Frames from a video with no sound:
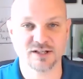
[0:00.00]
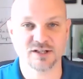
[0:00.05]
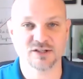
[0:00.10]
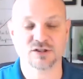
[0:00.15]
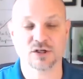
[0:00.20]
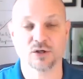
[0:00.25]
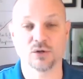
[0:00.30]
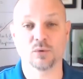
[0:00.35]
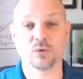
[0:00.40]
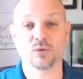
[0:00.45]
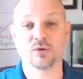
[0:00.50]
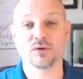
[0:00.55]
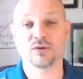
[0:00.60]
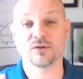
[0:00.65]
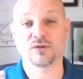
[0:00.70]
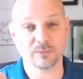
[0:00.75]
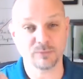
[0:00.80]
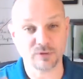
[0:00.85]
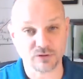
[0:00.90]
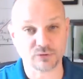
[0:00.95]
So
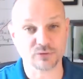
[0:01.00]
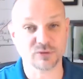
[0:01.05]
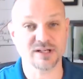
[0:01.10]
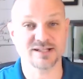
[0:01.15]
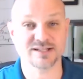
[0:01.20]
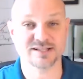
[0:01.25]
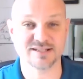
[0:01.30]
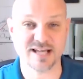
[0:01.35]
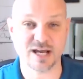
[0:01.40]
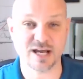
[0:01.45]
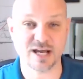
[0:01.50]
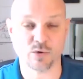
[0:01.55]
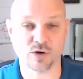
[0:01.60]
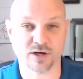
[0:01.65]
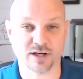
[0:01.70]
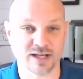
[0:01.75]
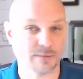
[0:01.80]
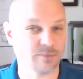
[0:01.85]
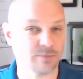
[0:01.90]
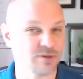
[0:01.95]
number 3 is
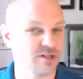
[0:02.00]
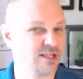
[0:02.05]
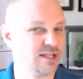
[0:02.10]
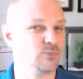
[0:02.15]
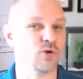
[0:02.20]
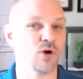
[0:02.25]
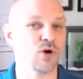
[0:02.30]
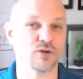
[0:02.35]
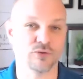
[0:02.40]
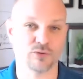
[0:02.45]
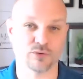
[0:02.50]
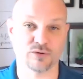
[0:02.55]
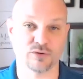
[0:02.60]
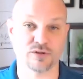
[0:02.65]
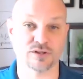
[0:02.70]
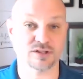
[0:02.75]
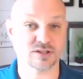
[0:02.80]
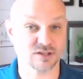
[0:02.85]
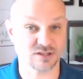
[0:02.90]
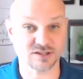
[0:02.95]
networking. I'm going to keep rolling through
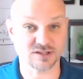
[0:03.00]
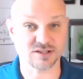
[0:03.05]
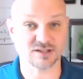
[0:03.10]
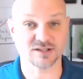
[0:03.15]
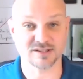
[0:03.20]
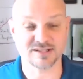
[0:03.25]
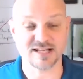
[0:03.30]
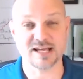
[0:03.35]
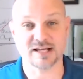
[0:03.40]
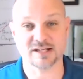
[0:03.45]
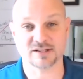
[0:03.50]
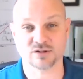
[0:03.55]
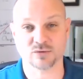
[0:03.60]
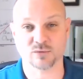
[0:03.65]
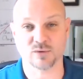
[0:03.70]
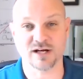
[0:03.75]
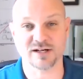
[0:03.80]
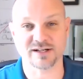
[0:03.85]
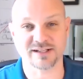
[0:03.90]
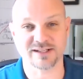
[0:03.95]
this because it's going to take us a
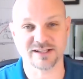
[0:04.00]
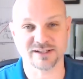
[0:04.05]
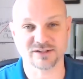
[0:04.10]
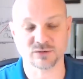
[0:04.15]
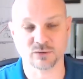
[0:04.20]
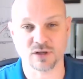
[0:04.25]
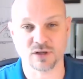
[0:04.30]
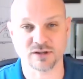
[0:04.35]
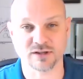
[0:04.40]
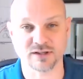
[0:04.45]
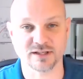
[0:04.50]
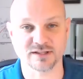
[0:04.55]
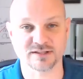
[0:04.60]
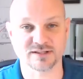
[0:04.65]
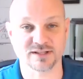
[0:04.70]
while to get through all of these.